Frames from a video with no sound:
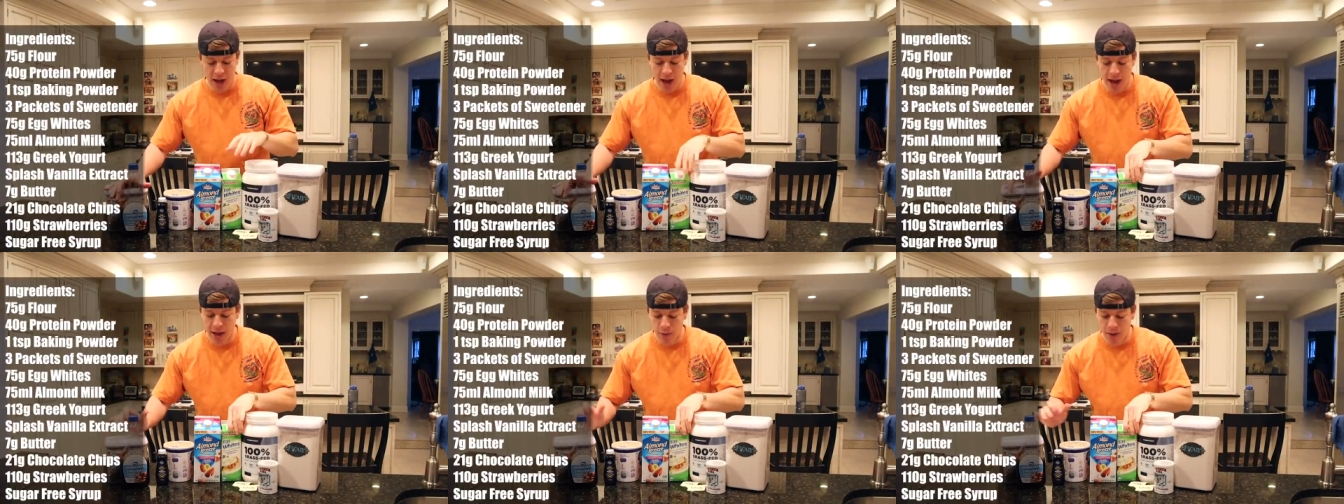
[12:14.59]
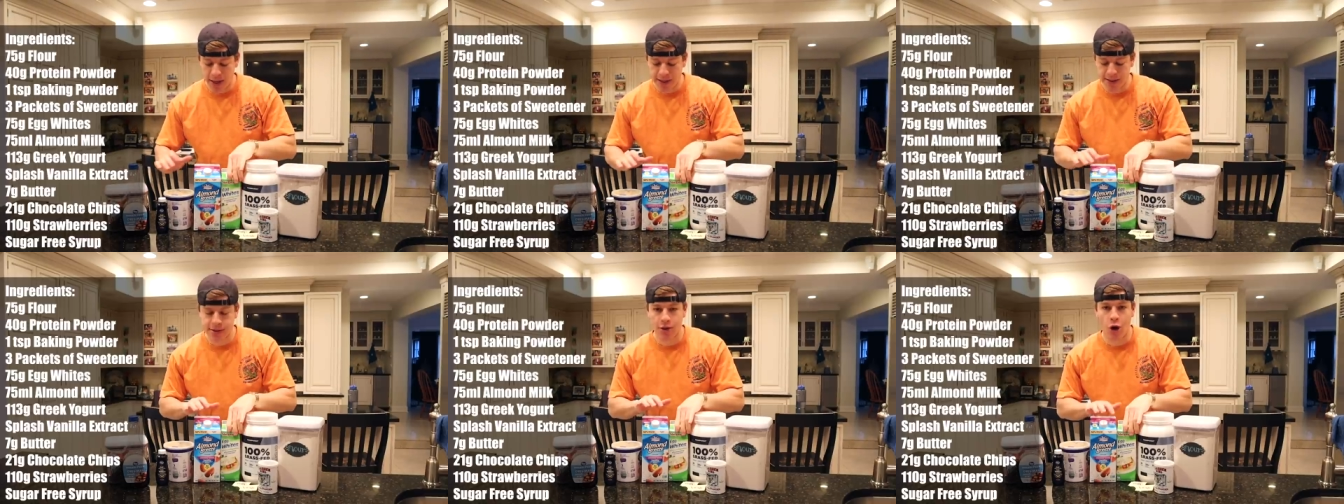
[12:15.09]
egg
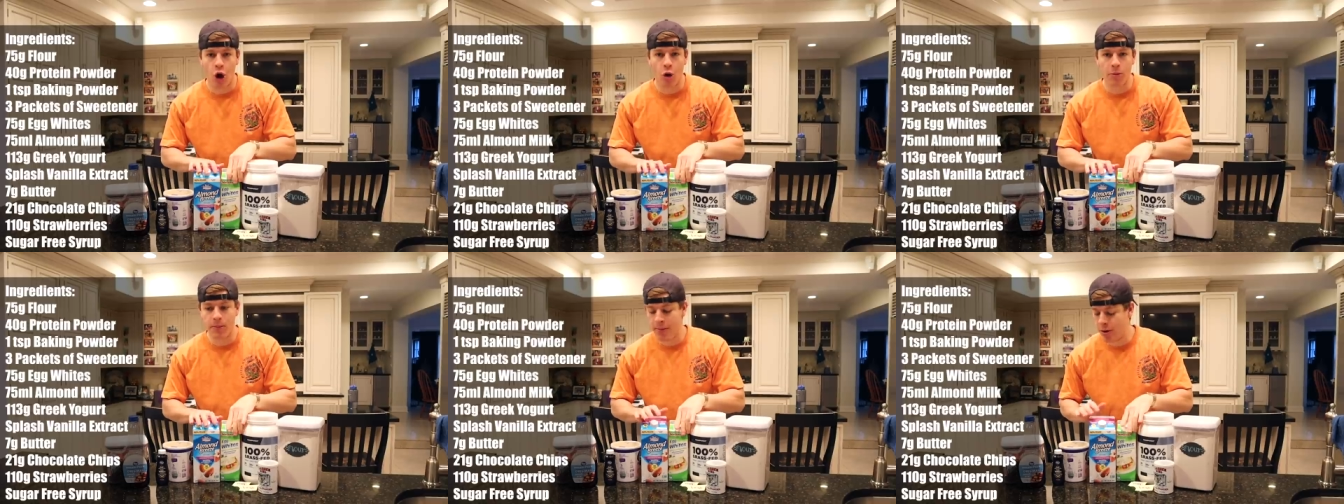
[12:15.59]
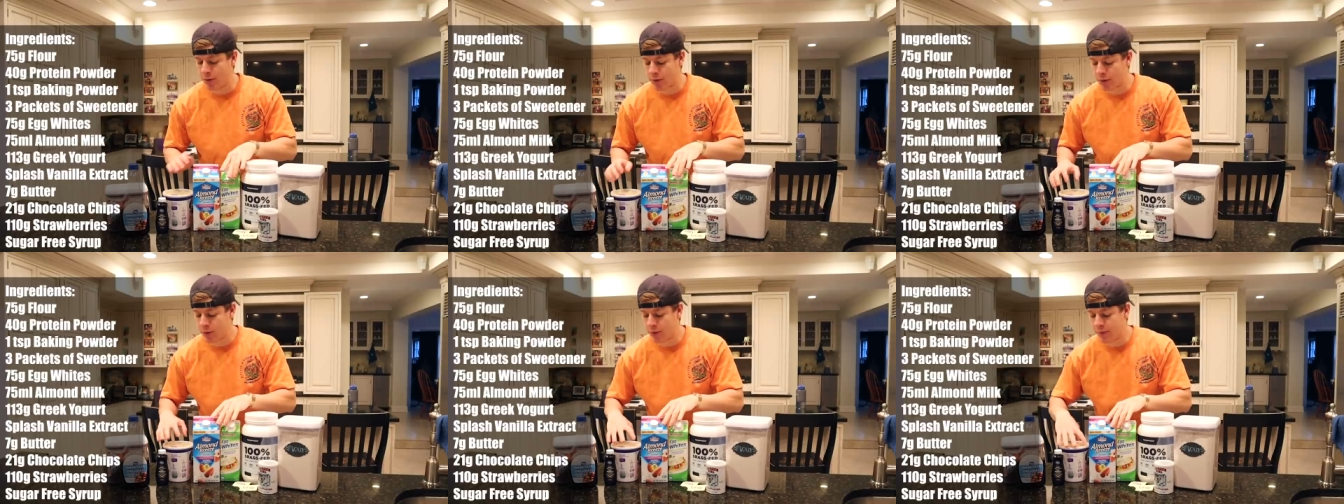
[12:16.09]
whites, almond
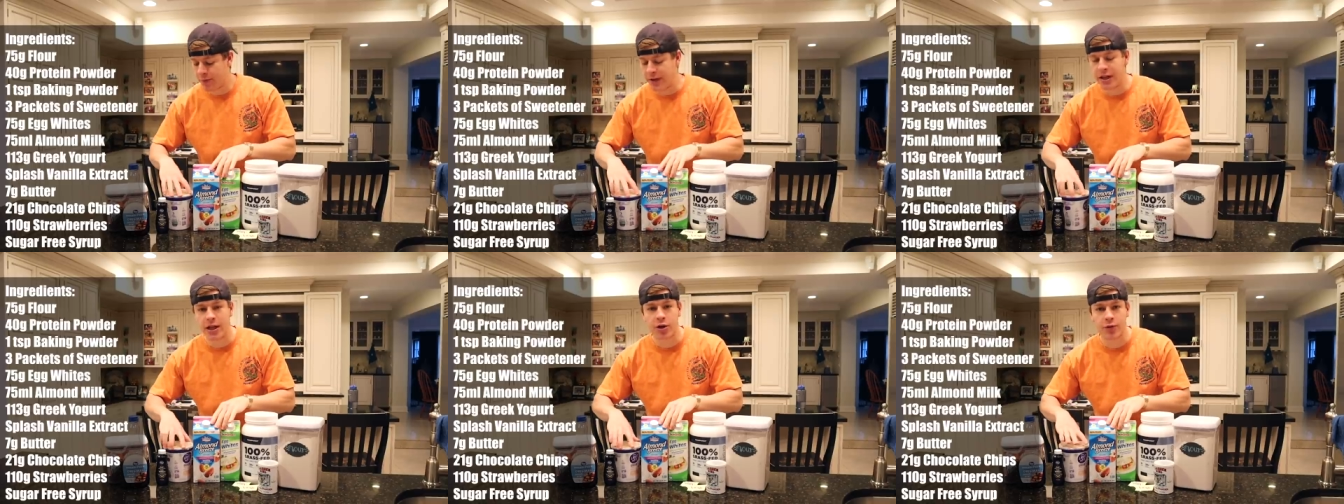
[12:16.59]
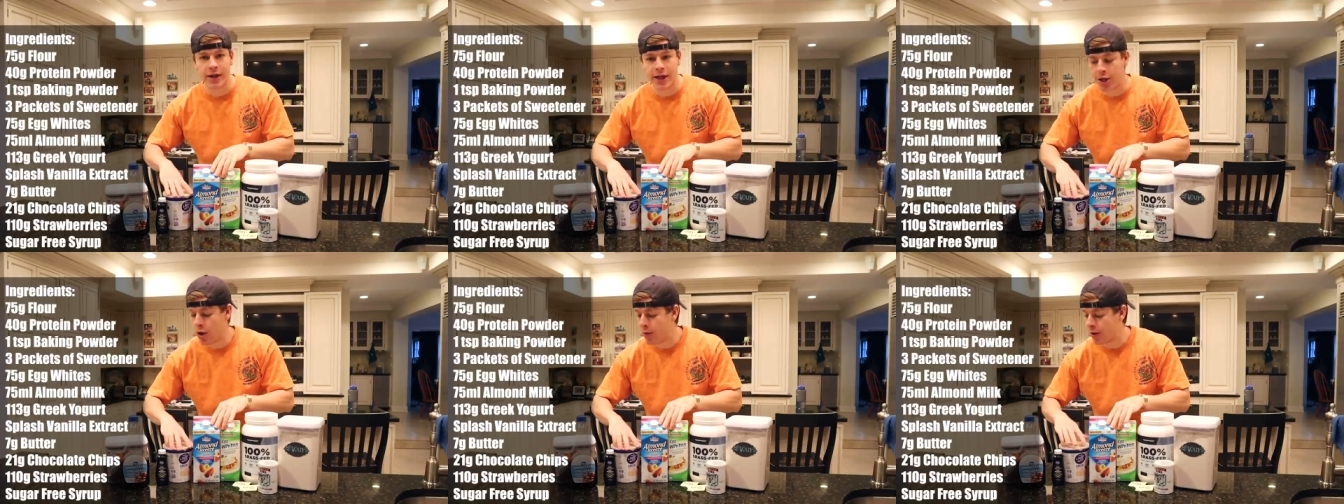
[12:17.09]
milk, vanilla
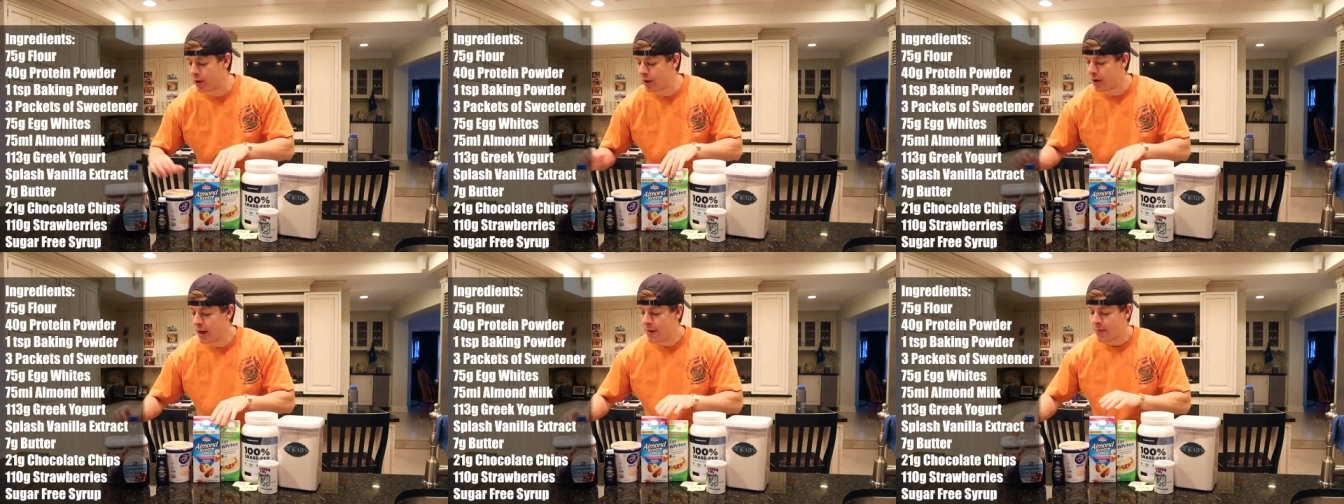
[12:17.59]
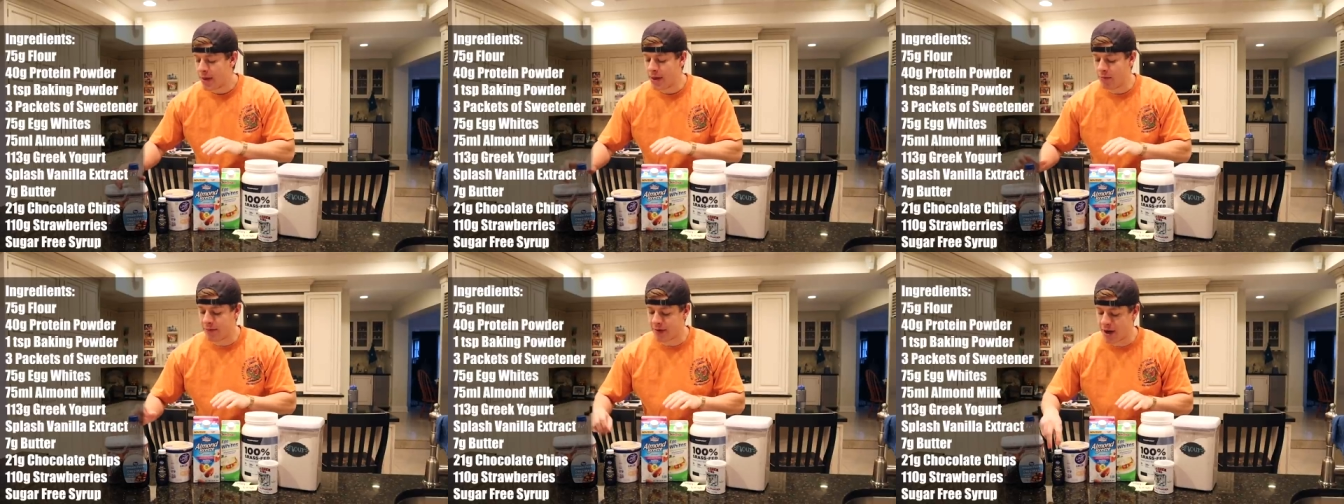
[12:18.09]
Greek yogurt, and
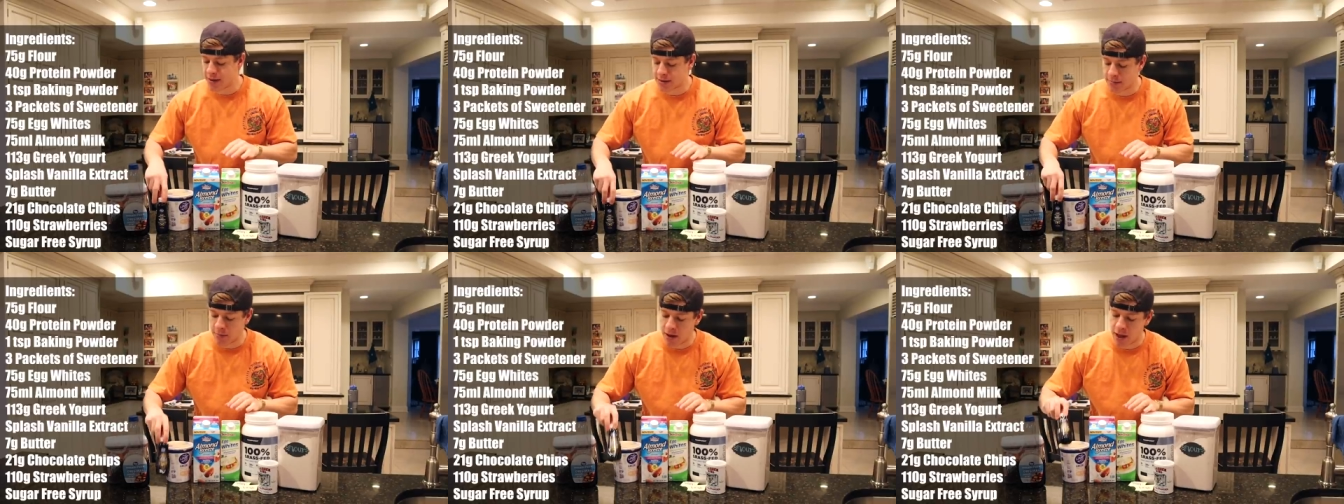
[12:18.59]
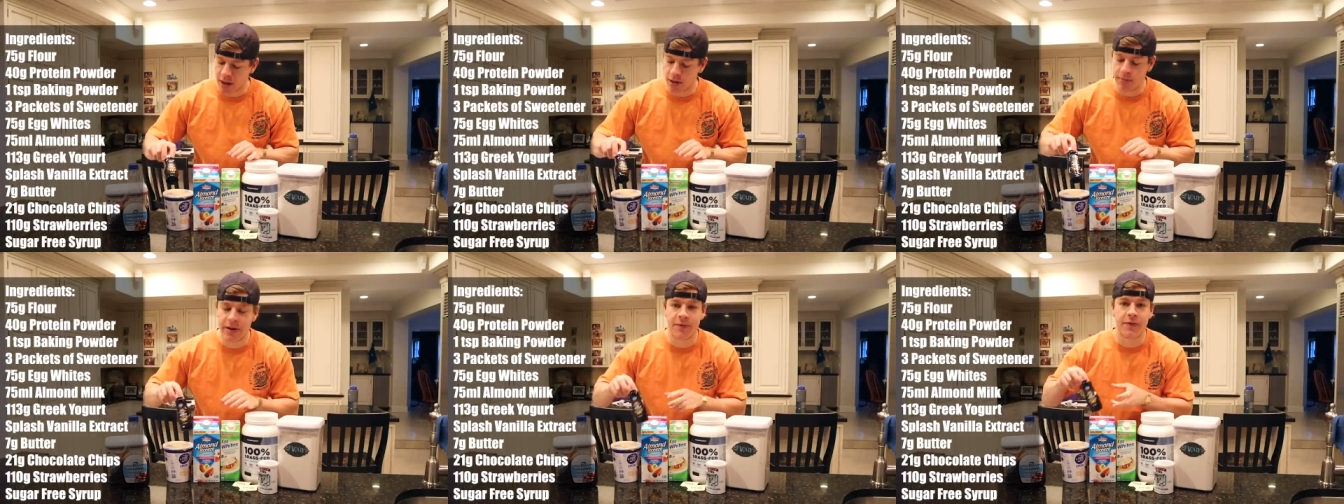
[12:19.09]
then we've got a
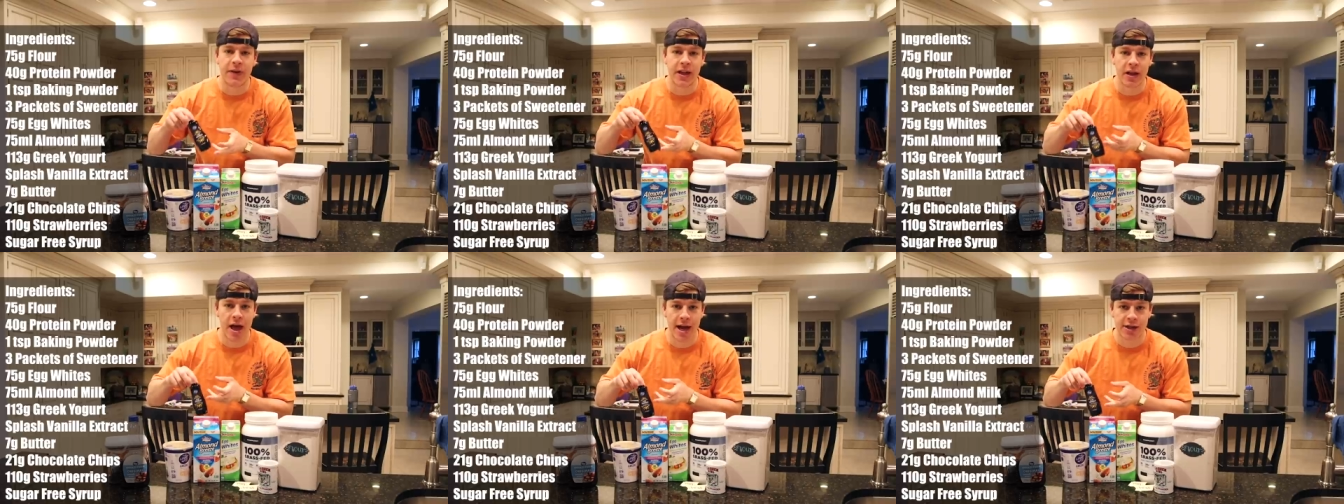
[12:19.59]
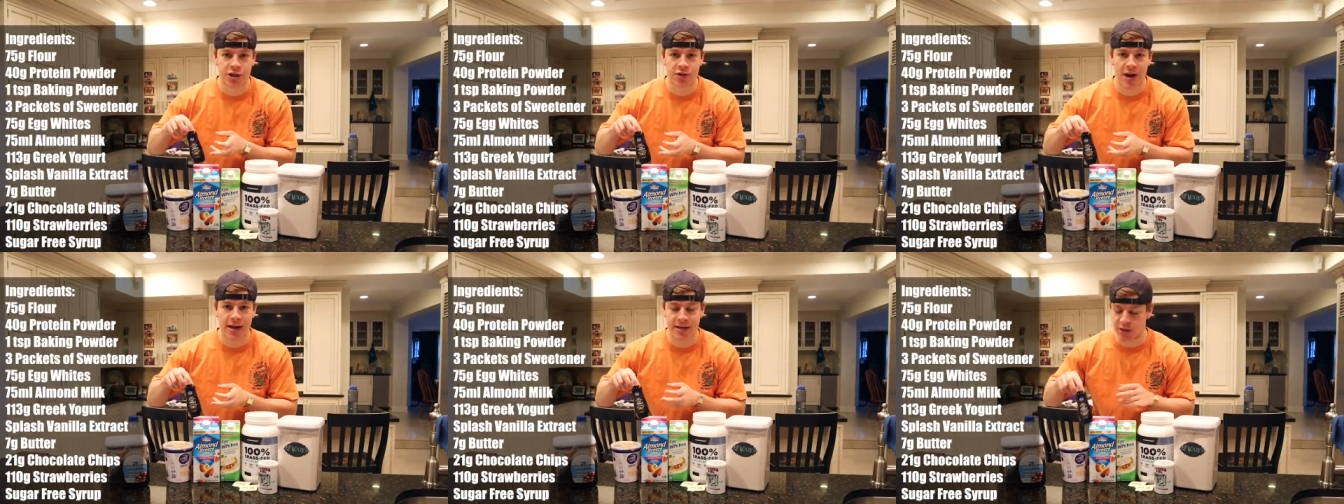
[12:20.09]
little bit of vanilla
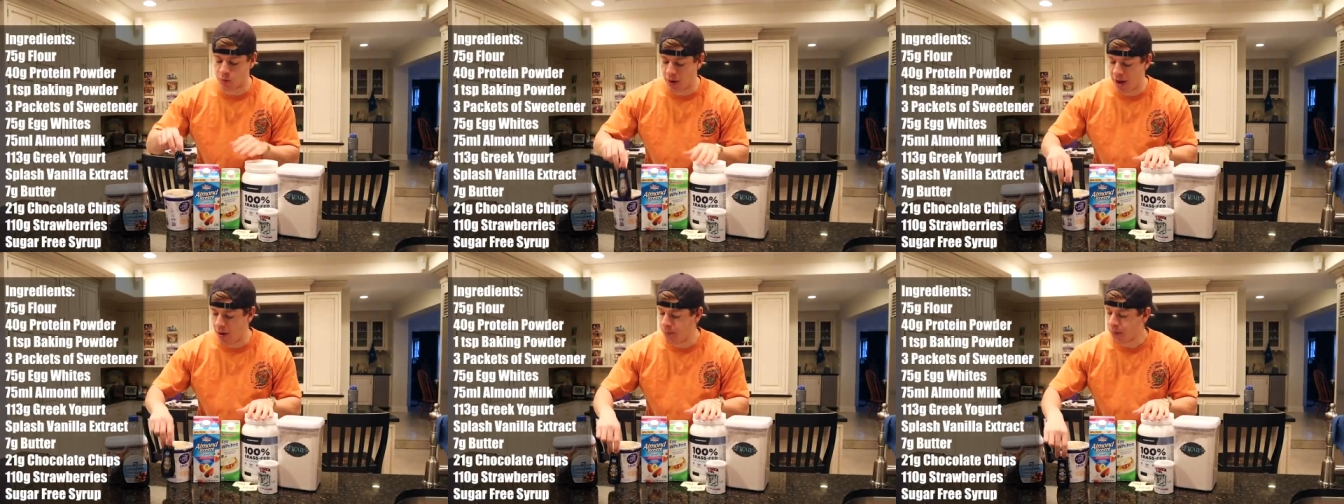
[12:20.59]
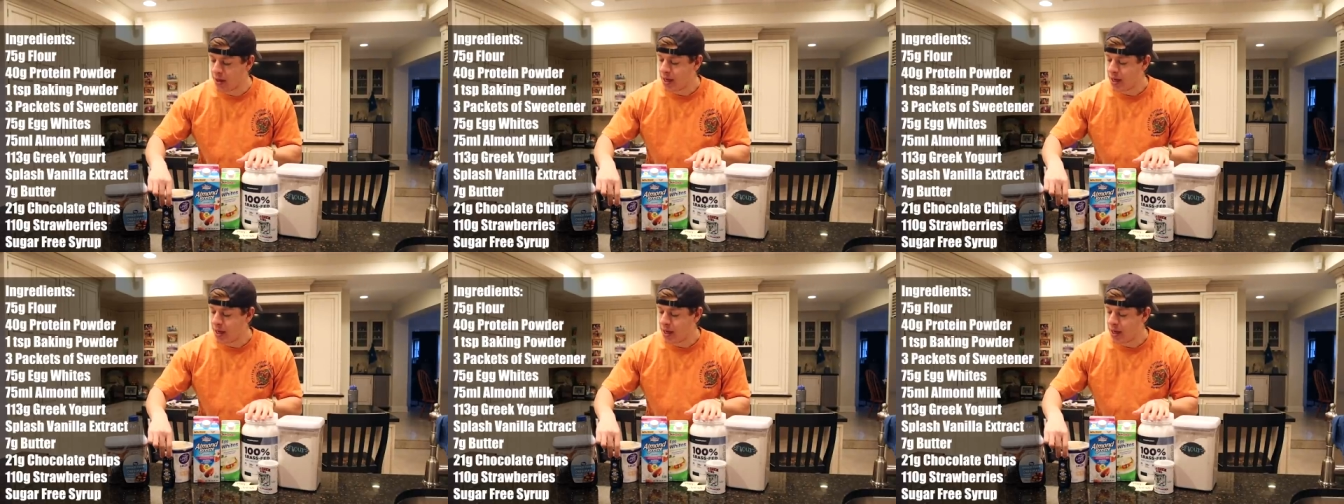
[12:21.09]
extract as well.